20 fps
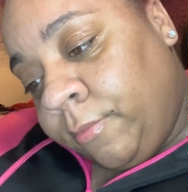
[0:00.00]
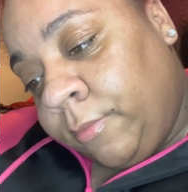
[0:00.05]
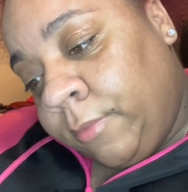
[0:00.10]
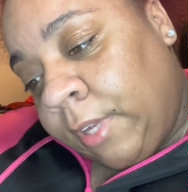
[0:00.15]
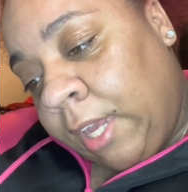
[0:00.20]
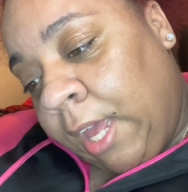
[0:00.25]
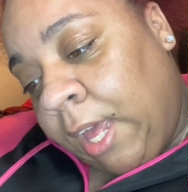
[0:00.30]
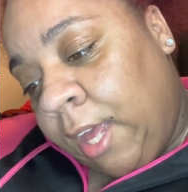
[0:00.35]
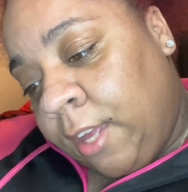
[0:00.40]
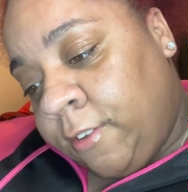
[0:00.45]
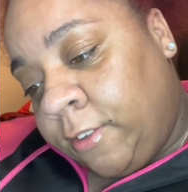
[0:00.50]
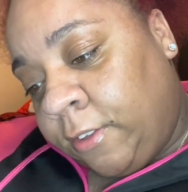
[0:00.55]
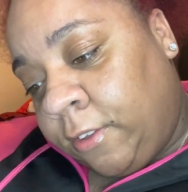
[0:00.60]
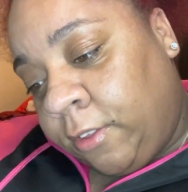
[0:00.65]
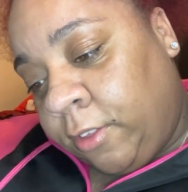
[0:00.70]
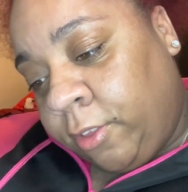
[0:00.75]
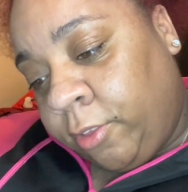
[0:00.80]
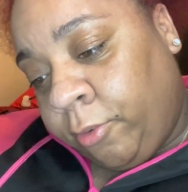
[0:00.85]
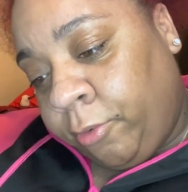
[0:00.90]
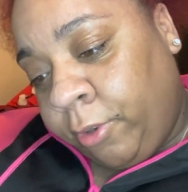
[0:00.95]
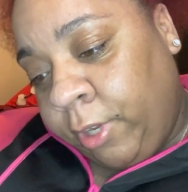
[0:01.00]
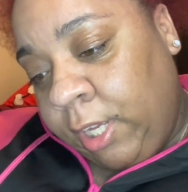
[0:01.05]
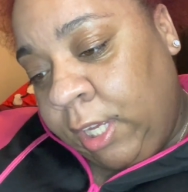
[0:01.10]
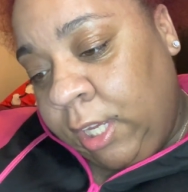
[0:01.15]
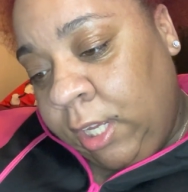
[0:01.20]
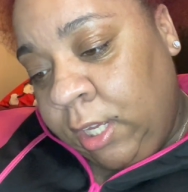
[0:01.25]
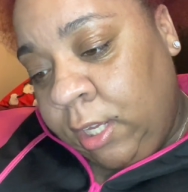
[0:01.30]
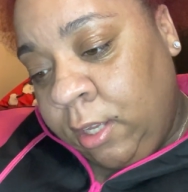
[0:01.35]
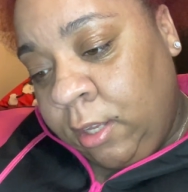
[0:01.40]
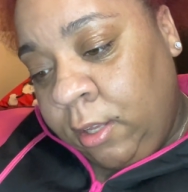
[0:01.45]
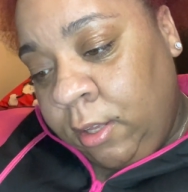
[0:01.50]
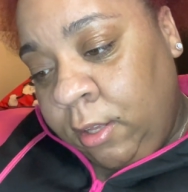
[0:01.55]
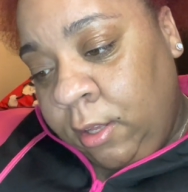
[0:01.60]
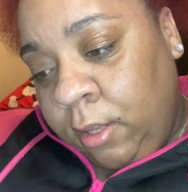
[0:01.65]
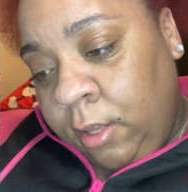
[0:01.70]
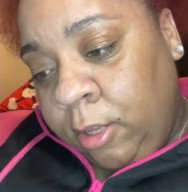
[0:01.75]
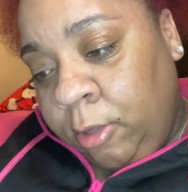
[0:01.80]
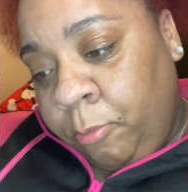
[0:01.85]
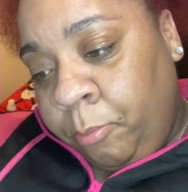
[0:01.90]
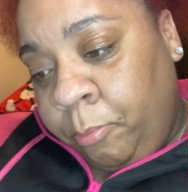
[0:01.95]
has three
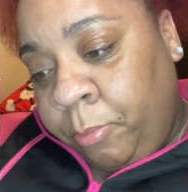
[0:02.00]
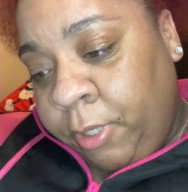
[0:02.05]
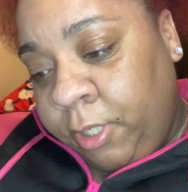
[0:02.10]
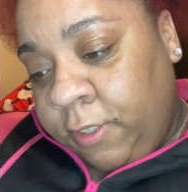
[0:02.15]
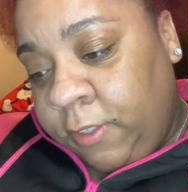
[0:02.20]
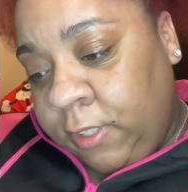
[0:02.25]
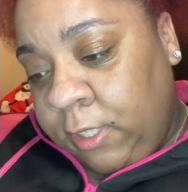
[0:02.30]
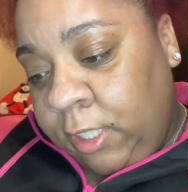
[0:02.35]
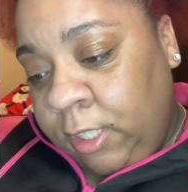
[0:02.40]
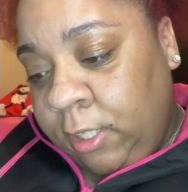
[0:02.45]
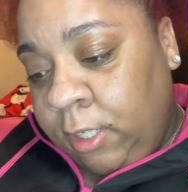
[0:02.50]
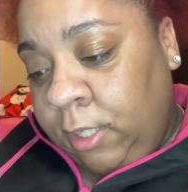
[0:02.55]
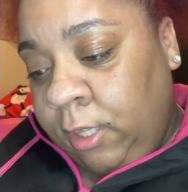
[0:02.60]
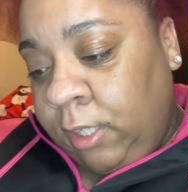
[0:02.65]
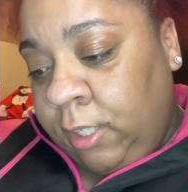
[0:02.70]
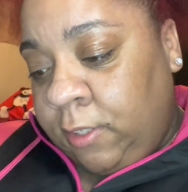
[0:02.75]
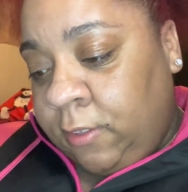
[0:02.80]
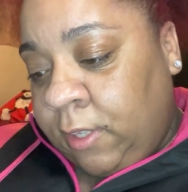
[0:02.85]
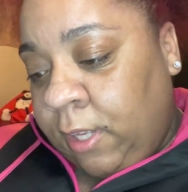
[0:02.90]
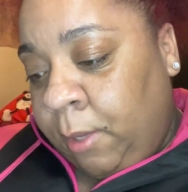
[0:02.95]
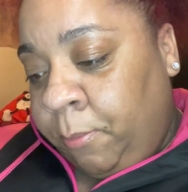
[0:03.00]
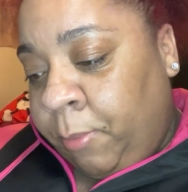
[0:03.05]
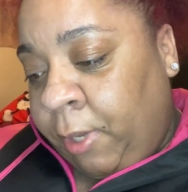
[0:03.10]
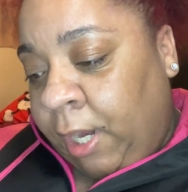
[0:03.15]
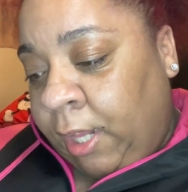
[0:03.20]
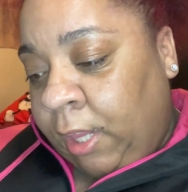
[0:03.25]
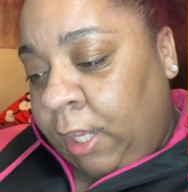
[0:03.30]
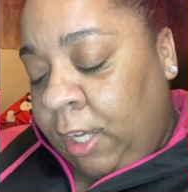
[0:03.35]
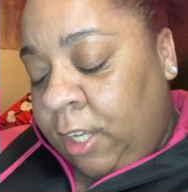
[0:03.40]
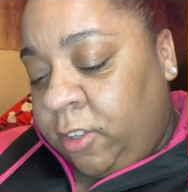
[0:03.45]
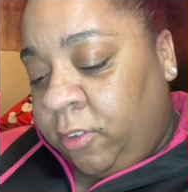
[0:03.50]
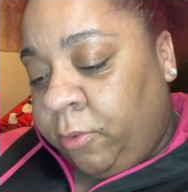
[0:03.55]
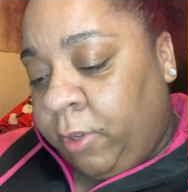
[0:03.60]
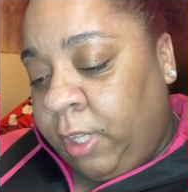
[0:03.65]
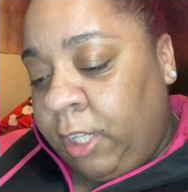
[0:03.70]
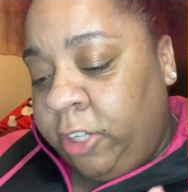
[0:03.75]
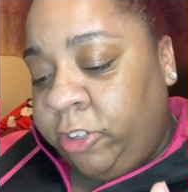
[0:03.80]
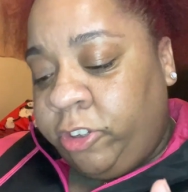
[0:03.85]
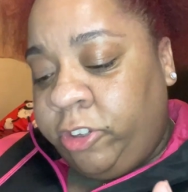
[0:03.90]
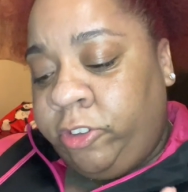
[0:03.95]
books in here, it looks like, but I think it's
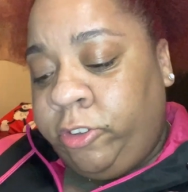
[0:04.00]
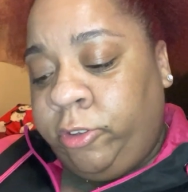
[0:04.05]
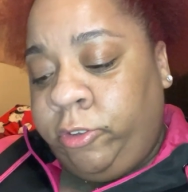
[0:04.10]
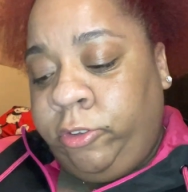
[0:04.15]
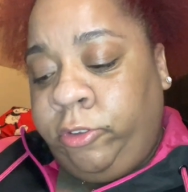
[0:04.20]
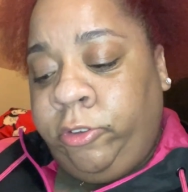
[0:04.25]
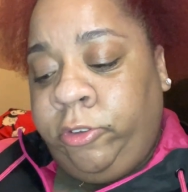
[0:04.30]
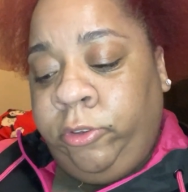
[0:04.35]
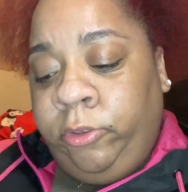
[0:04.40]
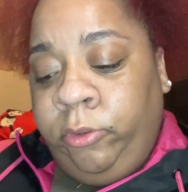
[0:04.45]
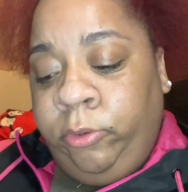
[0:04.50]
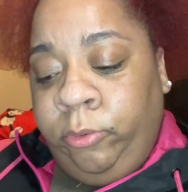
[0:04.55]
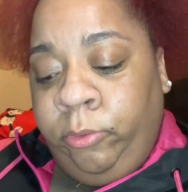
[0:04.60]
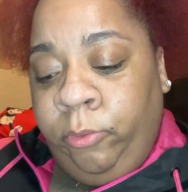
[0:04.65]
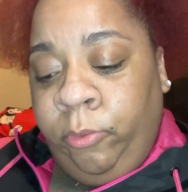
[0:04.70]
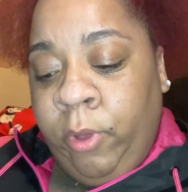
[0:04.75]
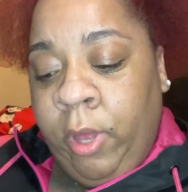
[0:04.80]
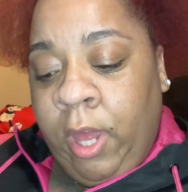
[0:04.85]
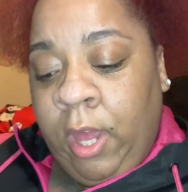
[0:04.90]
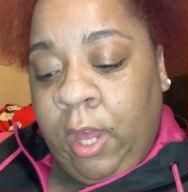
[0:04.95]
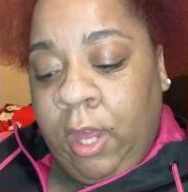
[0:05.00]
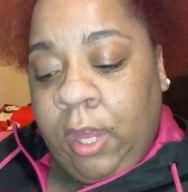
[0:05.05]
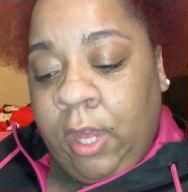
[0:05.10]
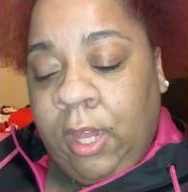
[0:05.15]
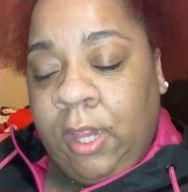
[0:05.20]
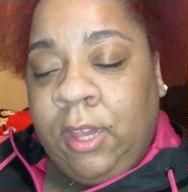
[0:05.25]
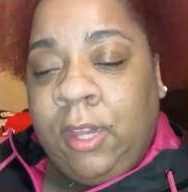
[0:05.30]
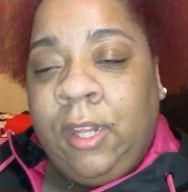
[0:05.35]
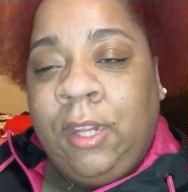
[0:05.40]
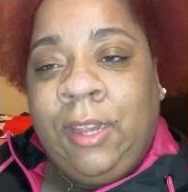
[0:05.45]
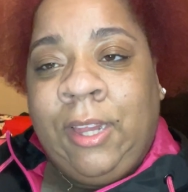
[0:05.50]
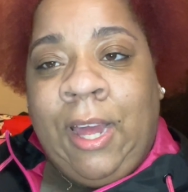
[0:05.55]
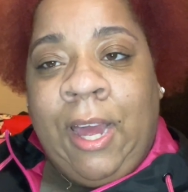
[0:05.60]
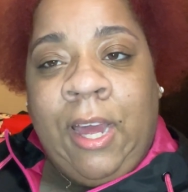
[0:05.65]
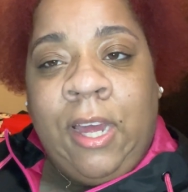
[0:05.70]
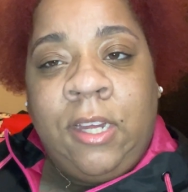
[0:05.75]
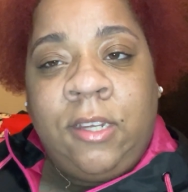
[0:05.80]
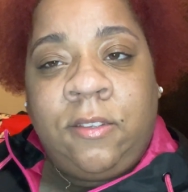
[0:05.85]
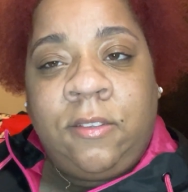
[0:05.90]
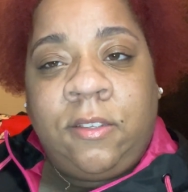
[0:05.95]
really just two, and the
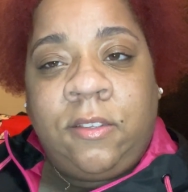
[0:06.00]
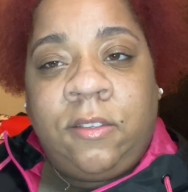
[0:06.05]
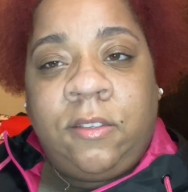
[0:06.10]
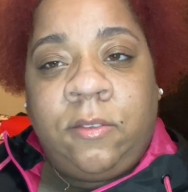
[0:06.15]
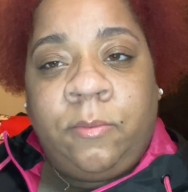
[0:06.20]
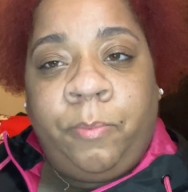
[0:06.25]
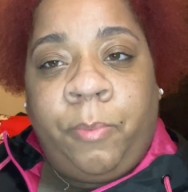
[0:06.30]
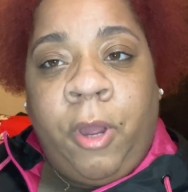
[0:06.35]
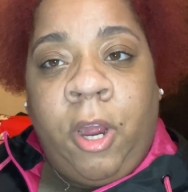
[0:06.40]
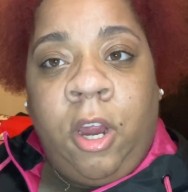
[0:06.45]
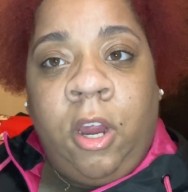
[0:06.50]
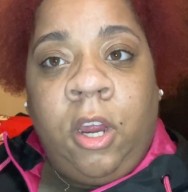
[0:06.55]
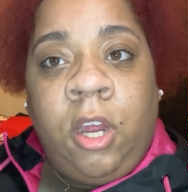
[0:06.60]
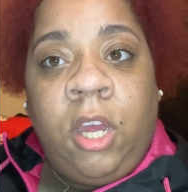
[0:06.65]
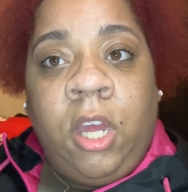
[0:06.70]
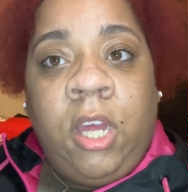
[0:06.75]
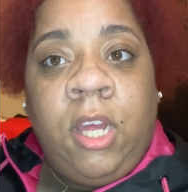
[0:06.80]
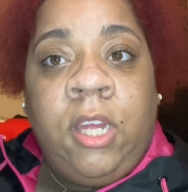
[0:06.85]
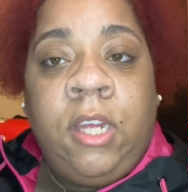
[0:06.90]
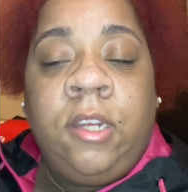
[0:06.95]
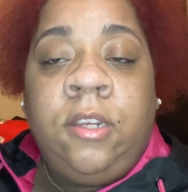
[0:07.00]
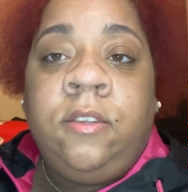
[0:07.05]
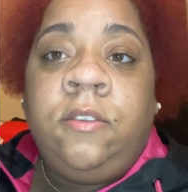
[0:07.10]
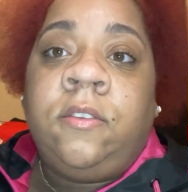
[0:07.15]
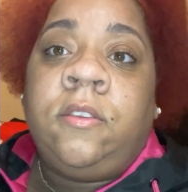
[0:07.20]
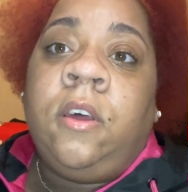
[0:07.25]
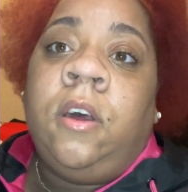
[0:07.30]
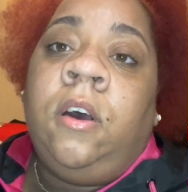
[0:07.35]
last part is